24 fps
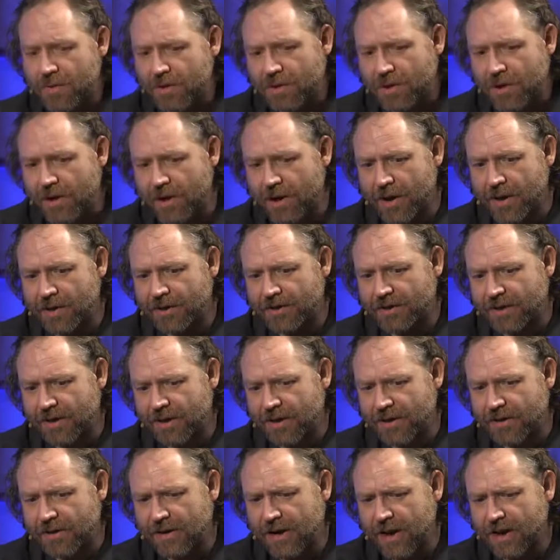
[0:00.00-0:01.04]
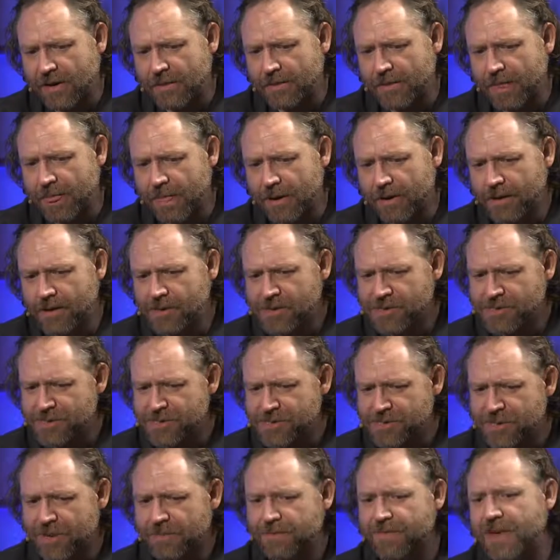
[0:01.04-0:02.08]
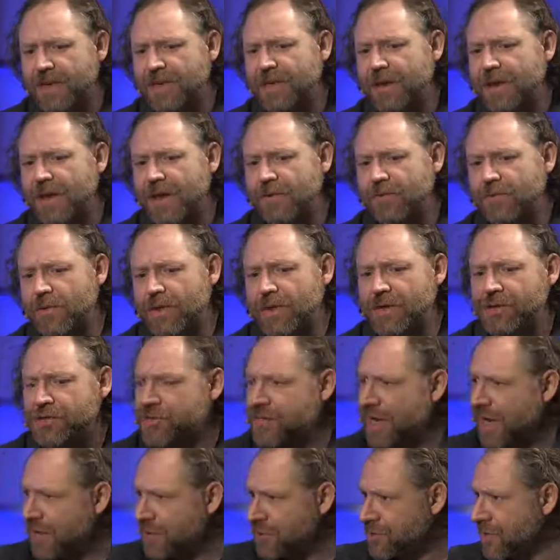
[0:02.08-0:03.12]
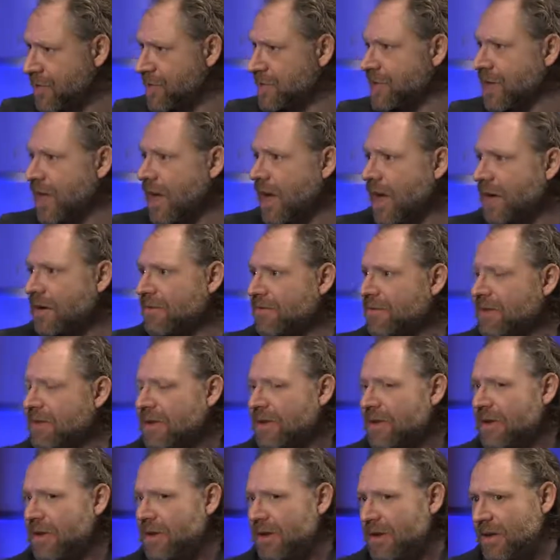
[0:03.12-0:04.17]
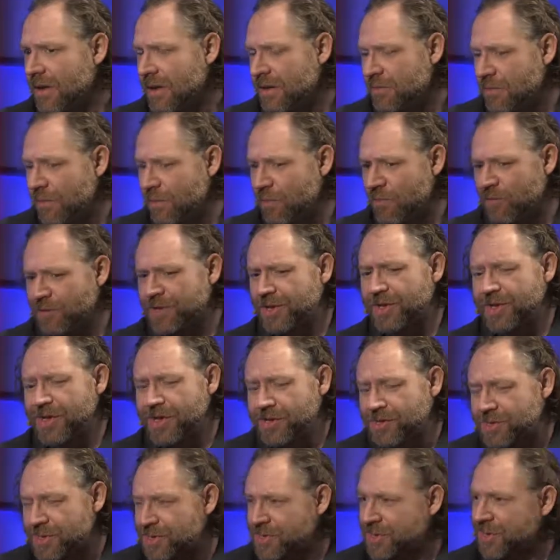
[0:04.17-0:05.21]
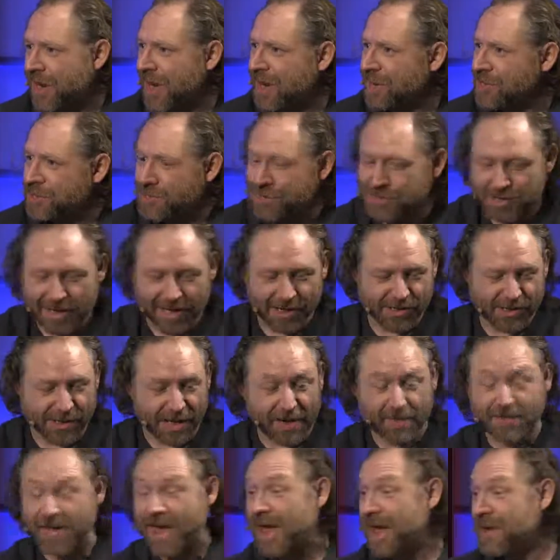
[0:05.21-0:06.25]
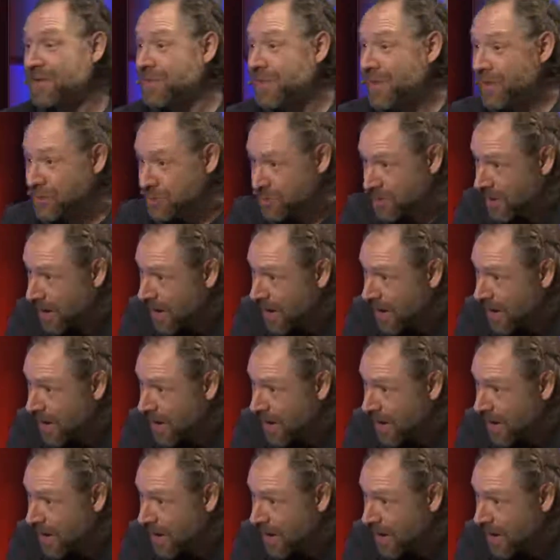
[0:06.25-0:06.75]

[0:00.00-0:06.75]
a book on it, and this is something that had really changed his life. But more than this had actually changed a lot of atheist